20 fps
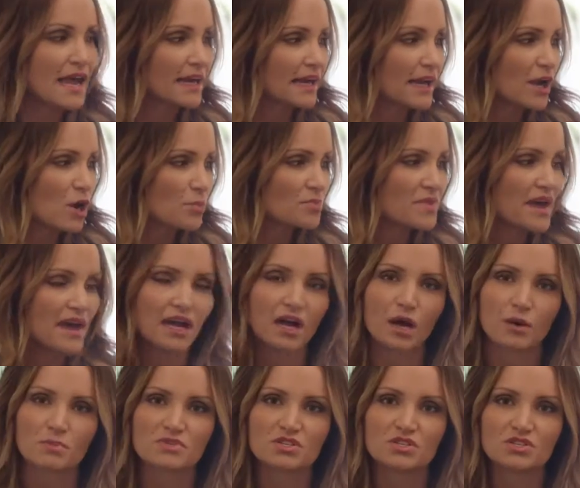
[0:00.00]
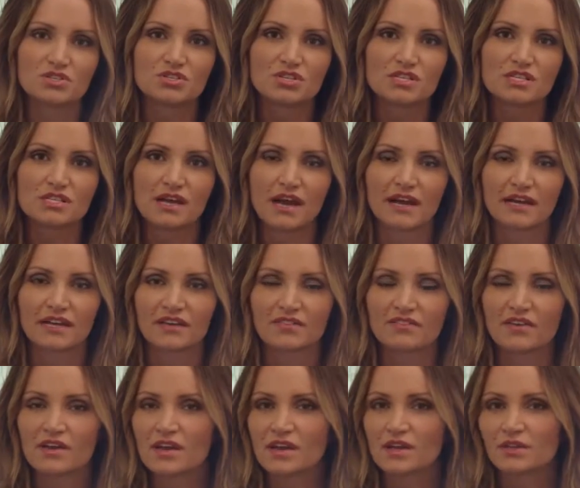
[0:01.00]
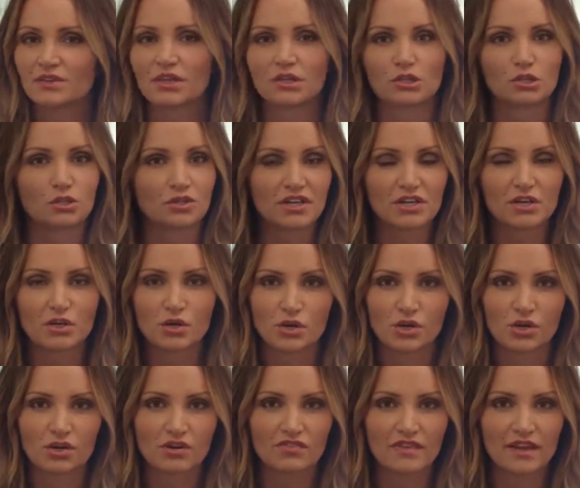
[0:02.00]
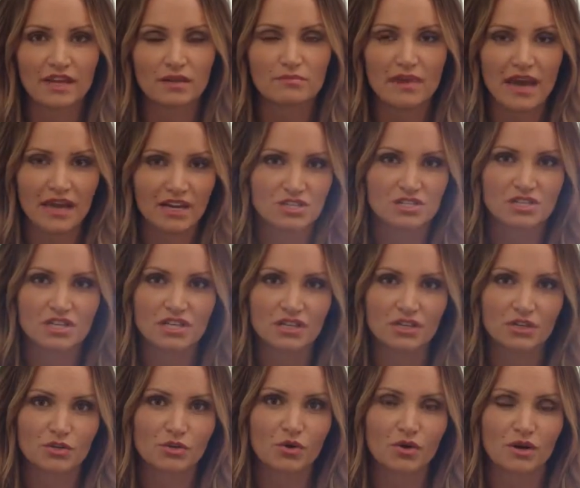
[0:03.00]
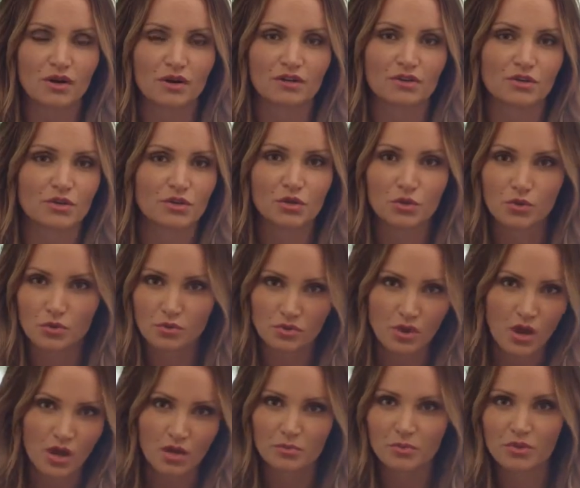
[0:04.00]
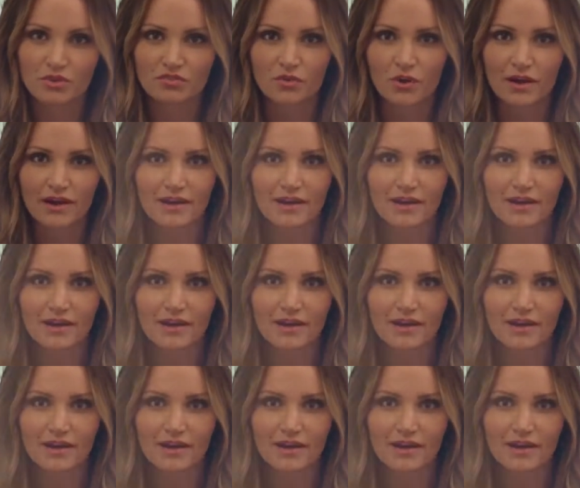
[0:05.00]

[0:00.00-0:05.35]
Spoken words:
and I hope that helps just kind of the learning curve and managing your new, long, beautiful